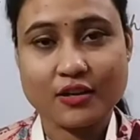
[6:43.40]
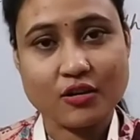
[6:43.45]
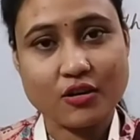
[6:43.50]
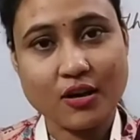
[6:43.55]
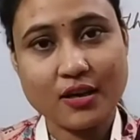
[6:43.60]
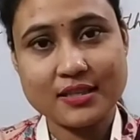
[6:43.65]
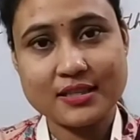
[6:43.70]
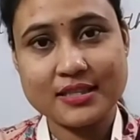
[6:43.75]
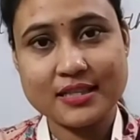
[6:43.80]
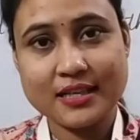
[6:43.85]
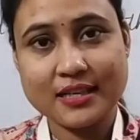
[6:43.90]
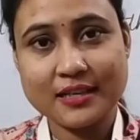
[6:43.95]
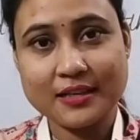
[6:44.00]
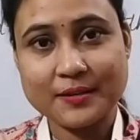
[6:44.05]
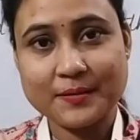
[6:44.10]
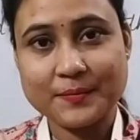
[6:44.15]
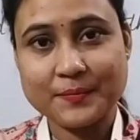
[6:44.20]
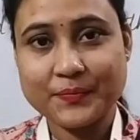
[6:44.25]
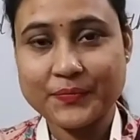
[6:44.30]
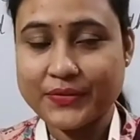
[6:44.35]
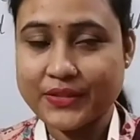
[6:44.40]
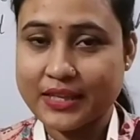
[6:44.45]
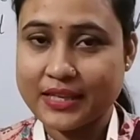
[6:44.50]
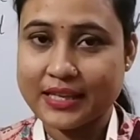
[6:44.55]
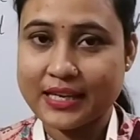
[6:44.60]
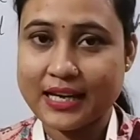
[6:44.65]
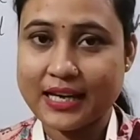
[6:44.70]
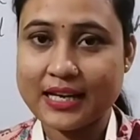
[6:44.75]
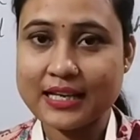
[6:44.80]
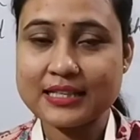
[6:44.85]
Got it?
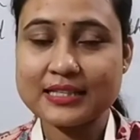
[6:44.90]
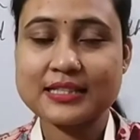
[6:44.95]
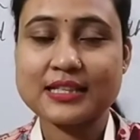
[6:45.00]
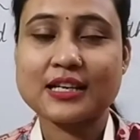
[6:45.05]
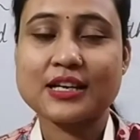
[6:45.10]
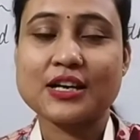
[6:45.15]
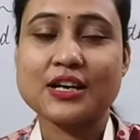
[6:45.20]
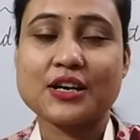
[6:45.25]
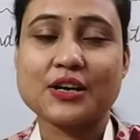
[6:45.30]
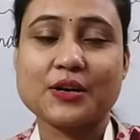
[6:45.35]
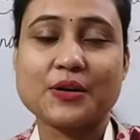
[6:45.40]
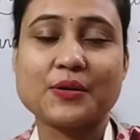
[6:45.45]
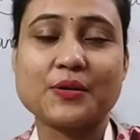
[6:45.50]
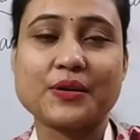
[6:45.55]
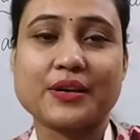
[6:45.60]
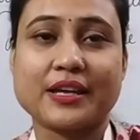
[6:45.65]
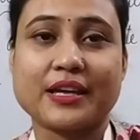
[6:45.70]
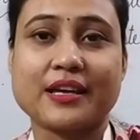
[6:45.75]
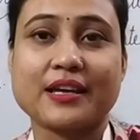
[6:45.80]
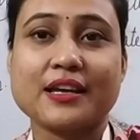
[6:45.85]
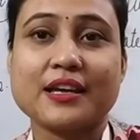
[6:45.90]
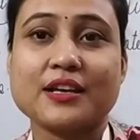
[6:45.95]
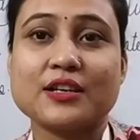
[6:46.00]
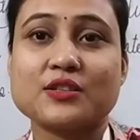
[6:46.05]
Yes? Okay.